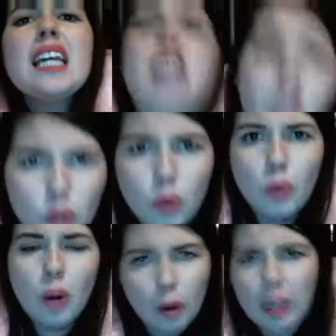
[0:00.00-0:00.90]

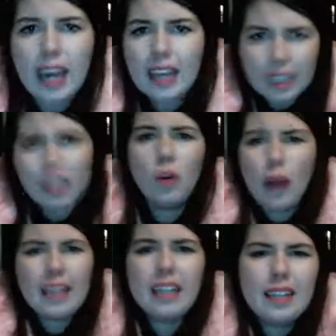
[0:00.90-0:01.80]
Ew. Okay? Ew.
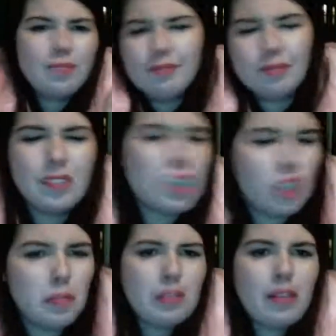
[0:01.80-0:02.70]
I can't.
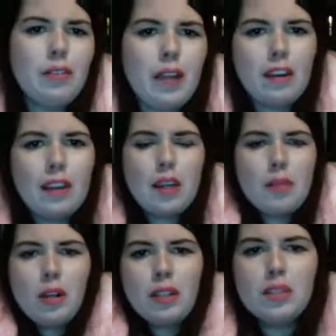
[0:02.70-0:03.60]
Should have been a red flag right there.
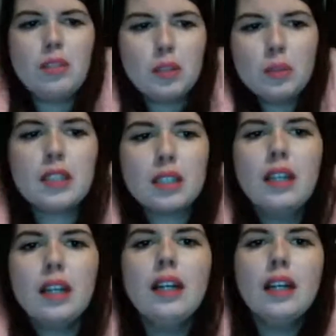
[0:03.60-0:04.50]
But also, this was
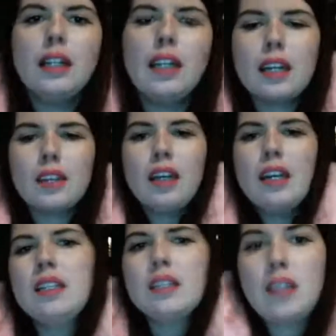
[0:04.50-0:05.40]
like the
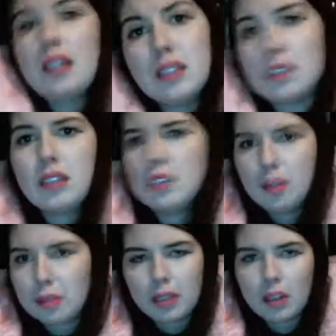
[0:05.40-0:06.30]
80s and 90s, so
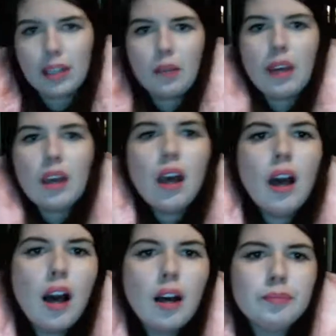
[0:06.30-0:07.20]
nobody thought that way.
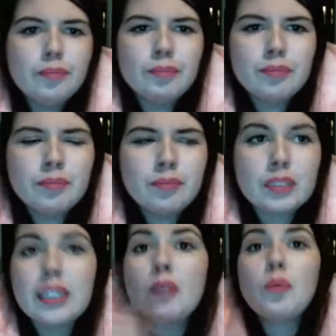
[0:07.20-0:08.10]

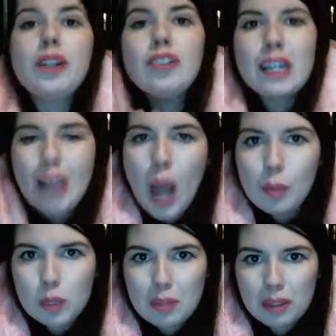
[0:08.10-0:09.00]
He had one great
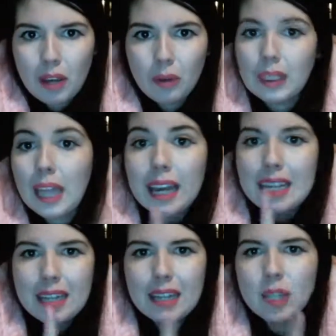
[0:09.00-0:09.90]
accomplishment, though. Like
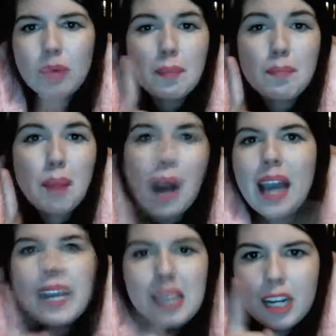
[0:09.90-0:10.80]
I said, he was a
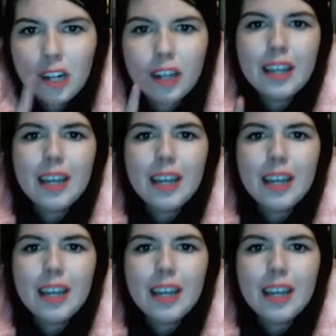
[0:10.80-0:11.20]
pioneer.